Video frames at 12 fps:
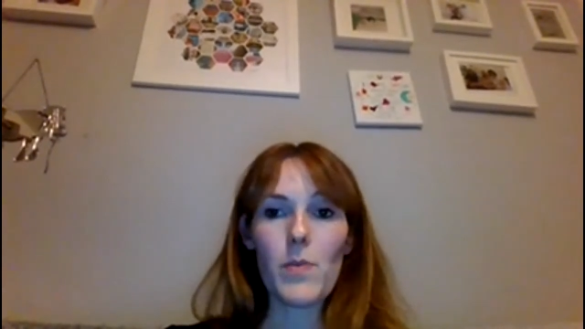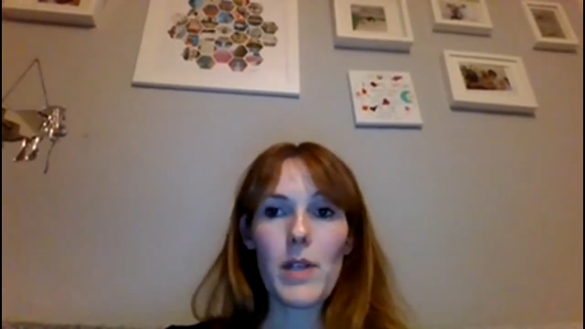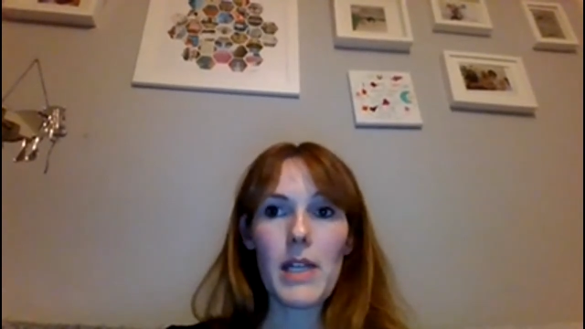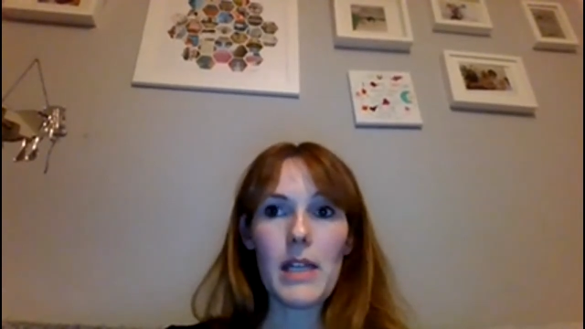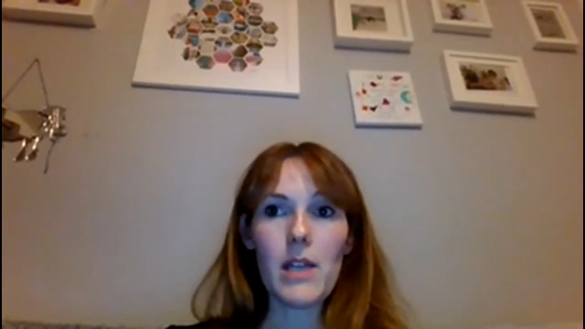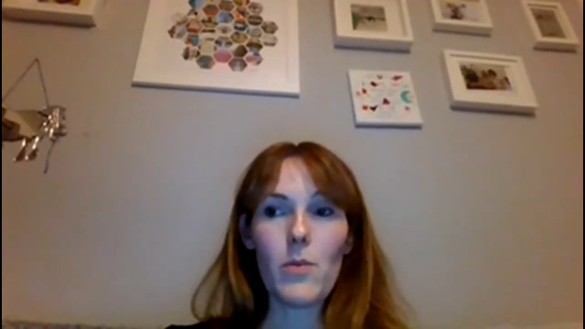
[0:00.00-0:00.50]

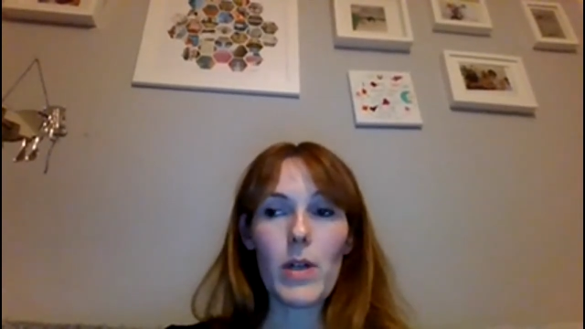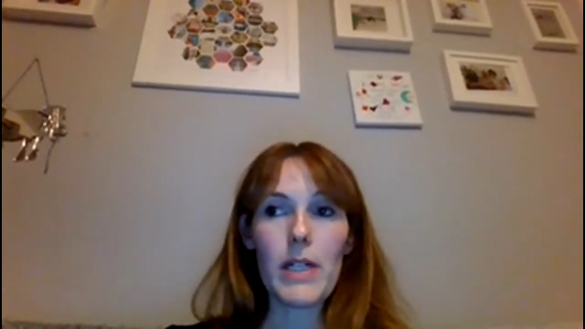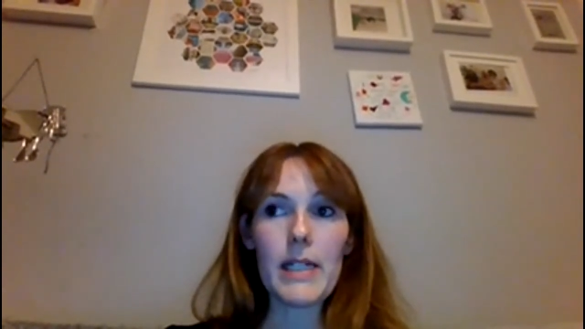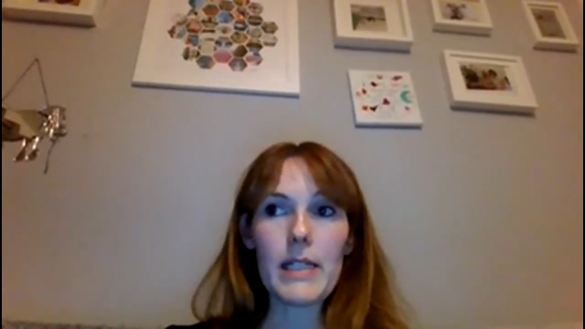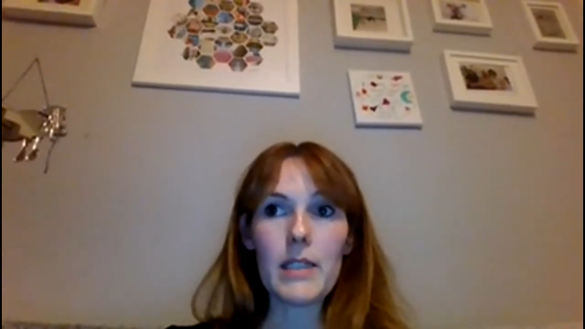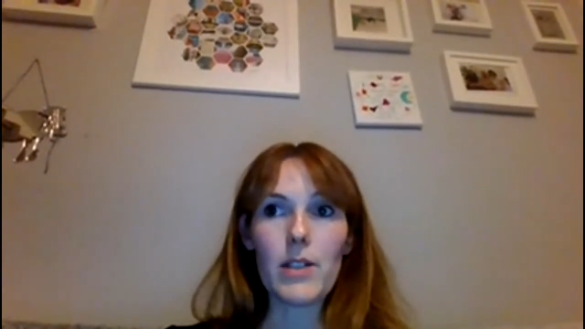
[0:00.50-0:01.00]
We
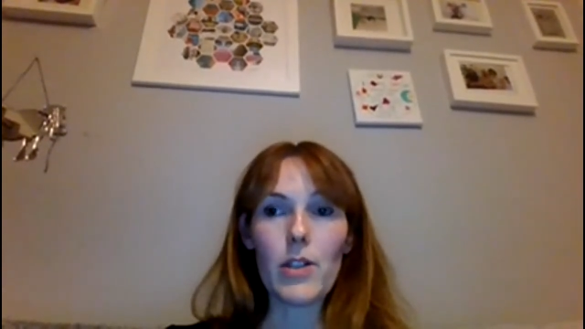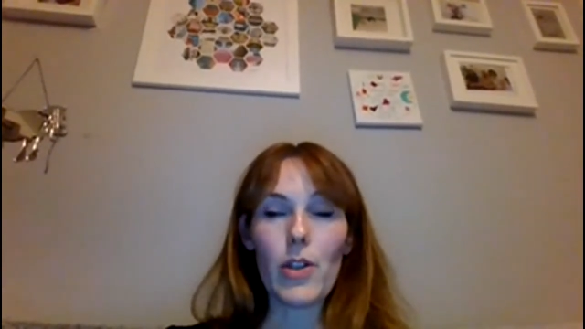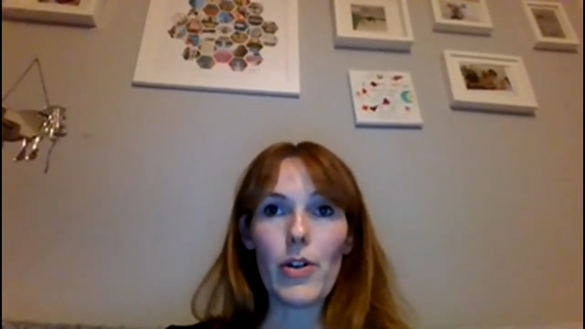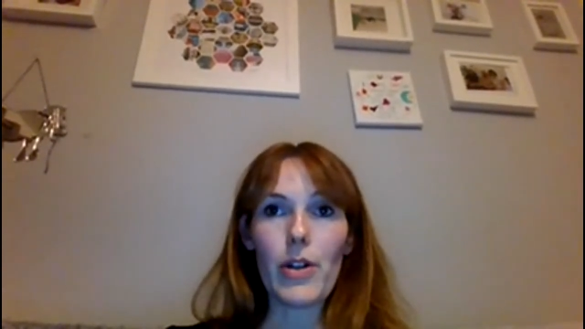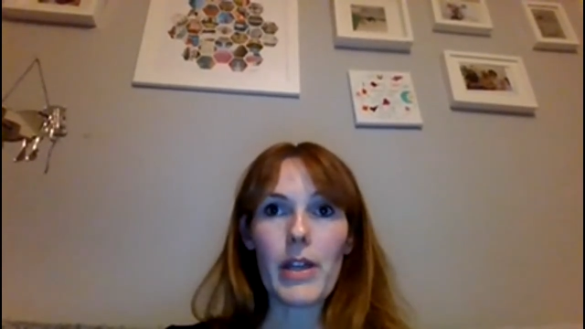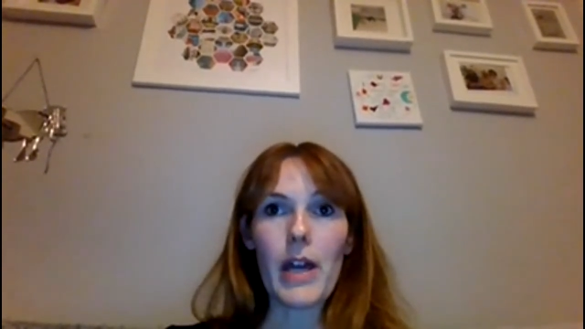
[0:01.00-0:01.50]
will
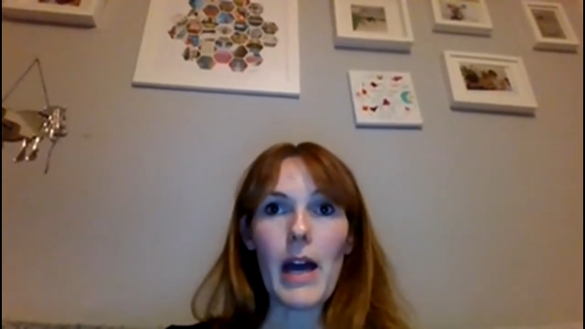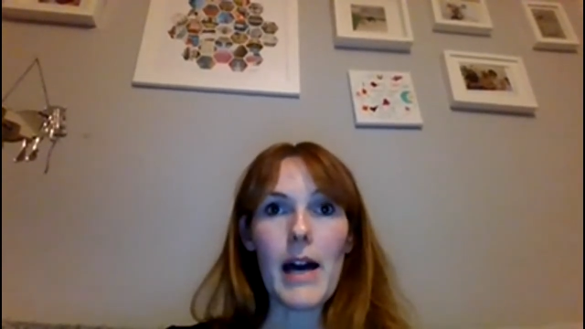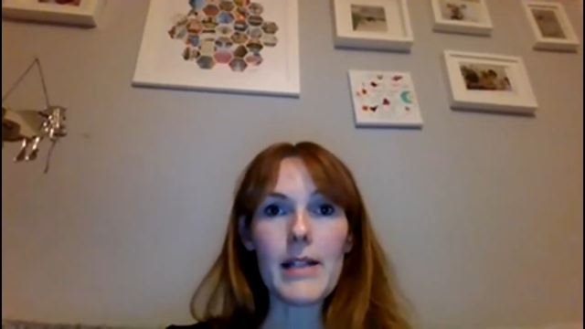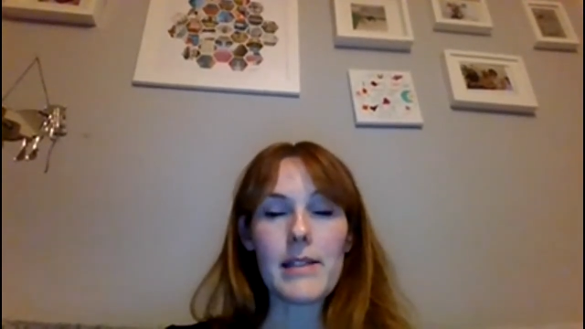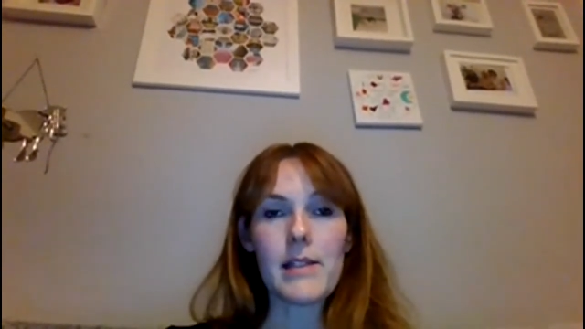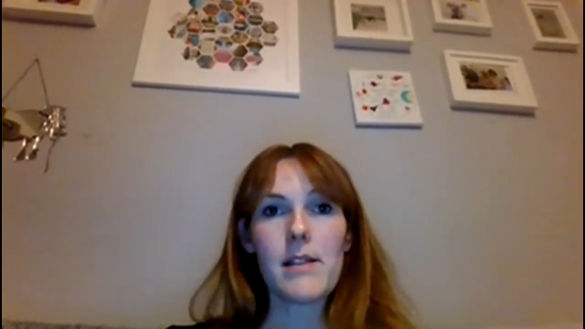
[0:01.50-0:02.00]
look
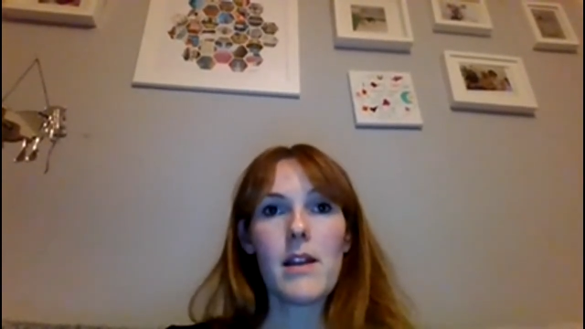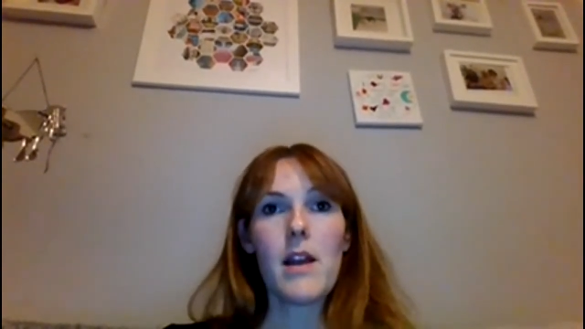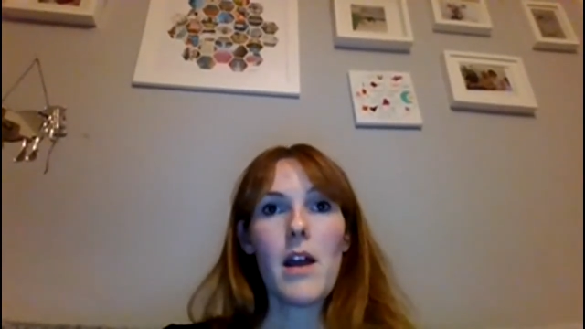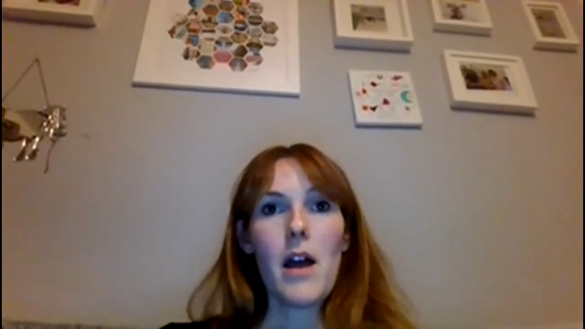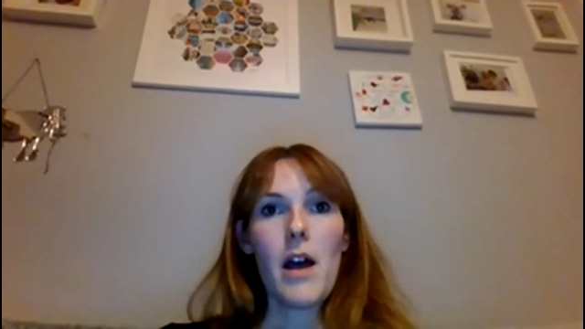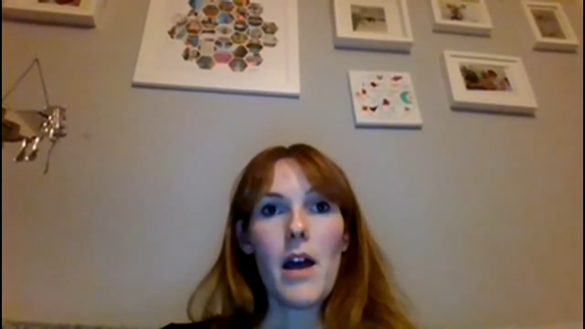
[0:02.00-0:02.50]
at
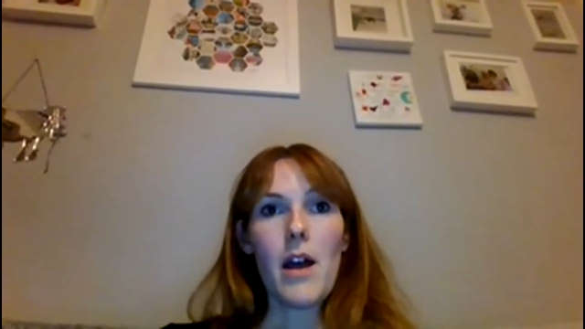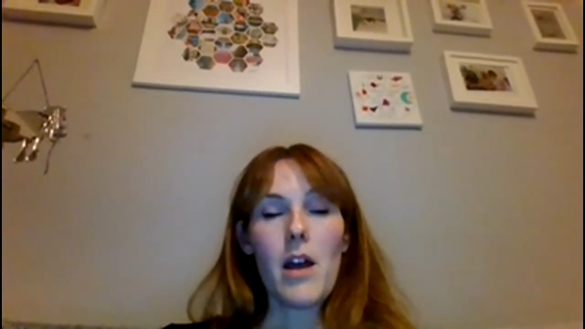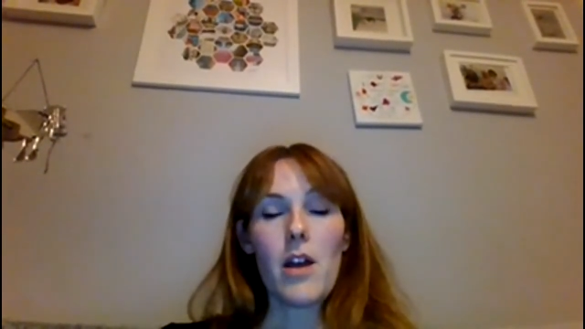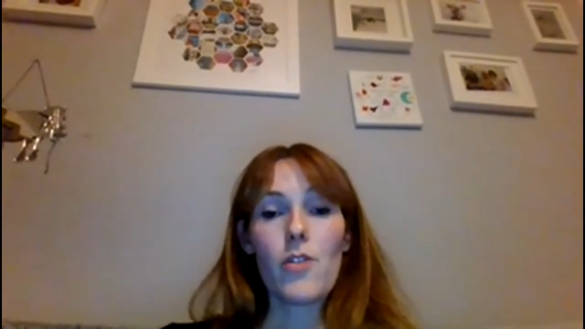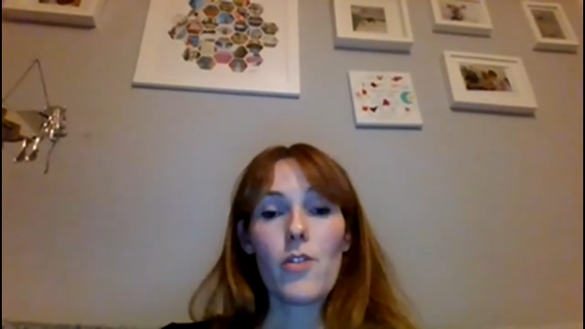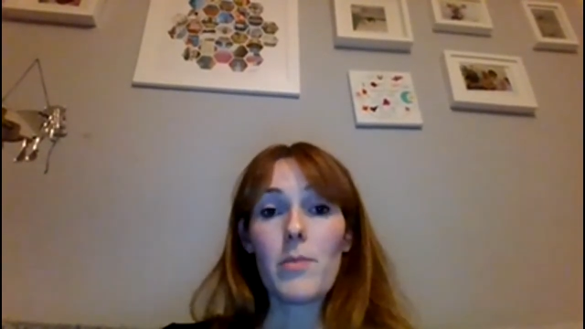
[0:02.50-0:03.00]

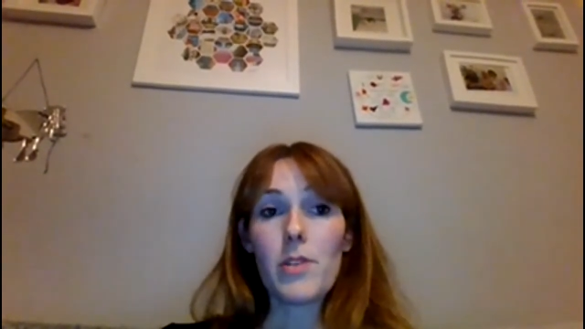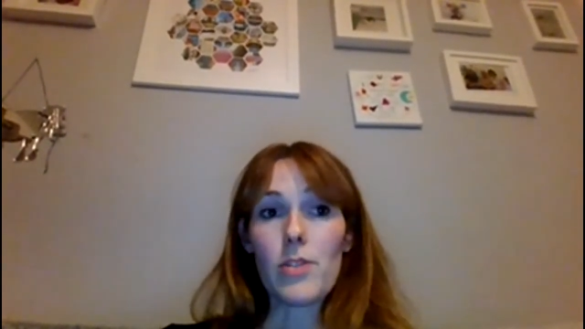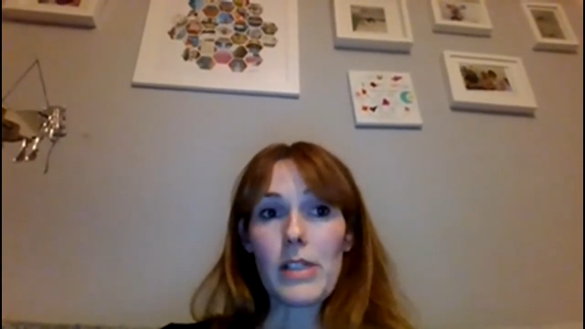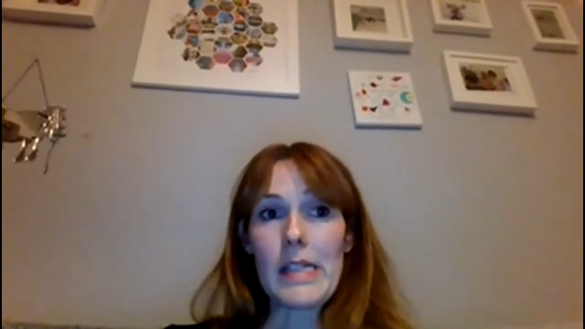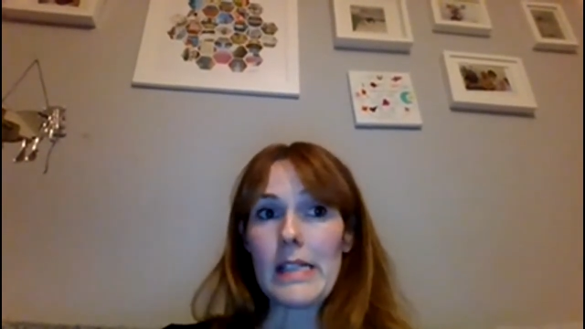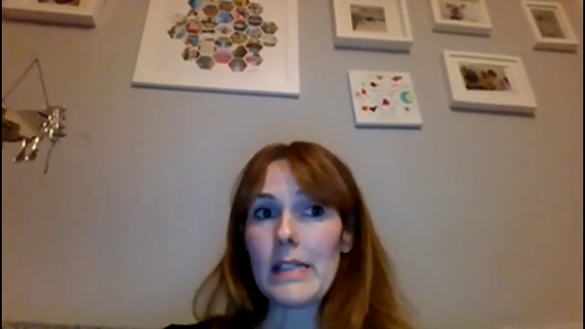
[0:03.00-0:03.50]
the criminal
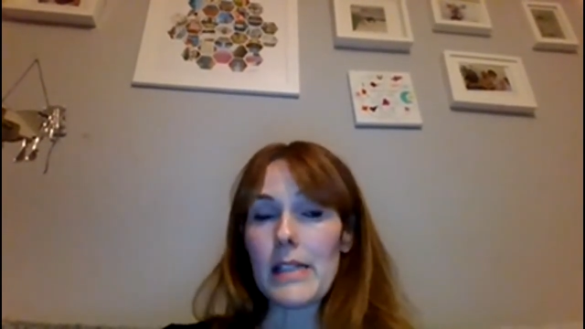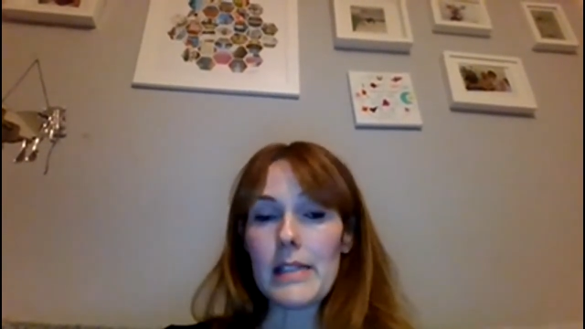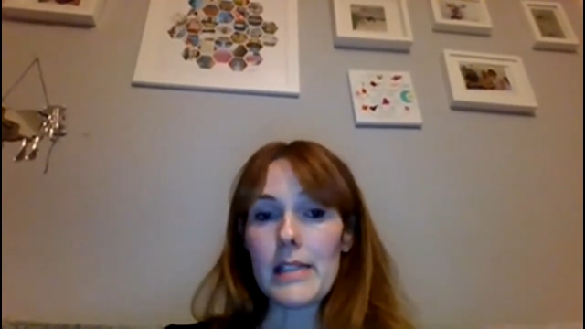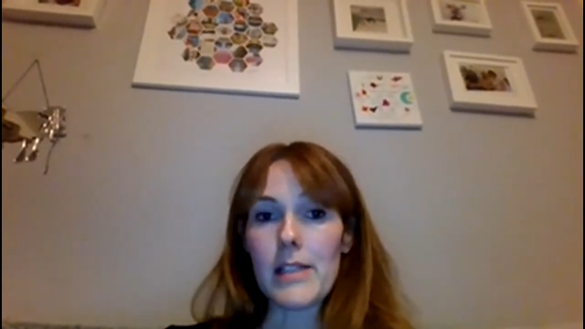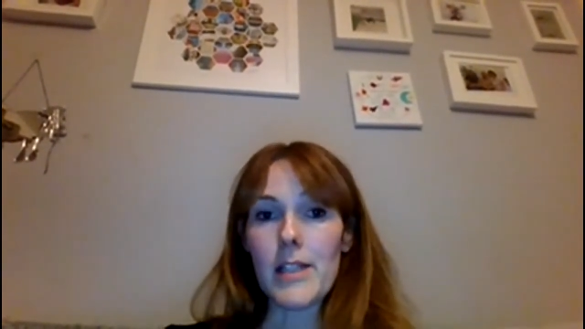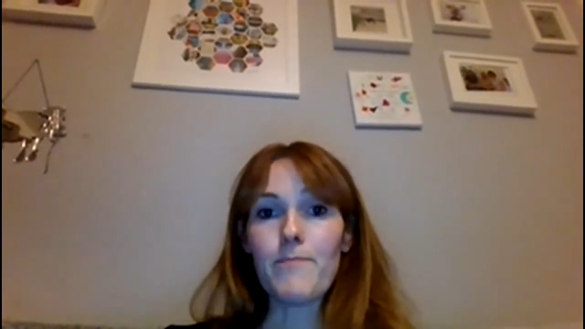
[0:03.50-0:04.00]
justice
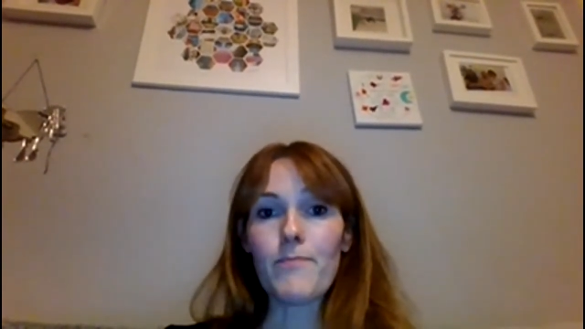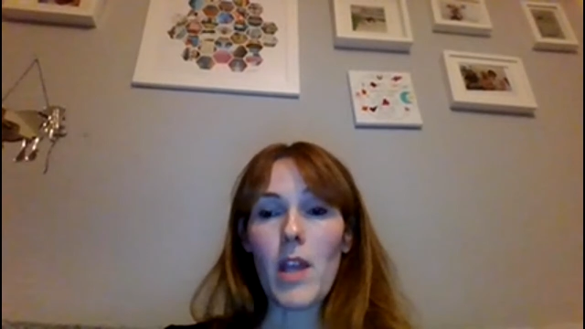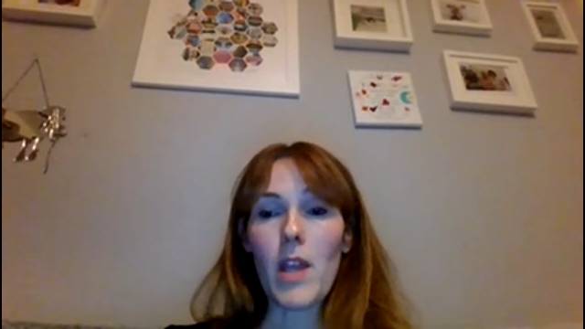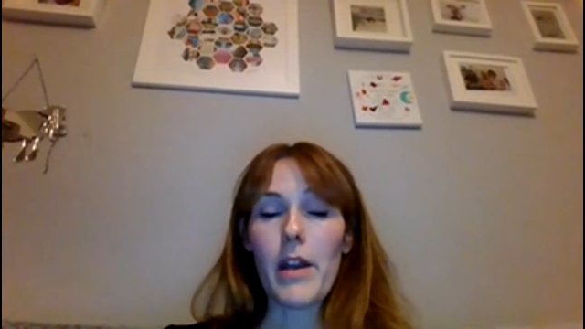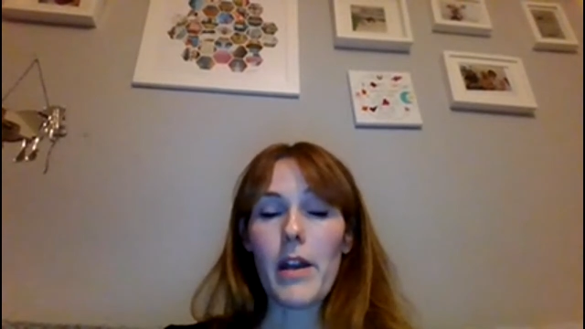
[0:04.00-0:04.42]
system,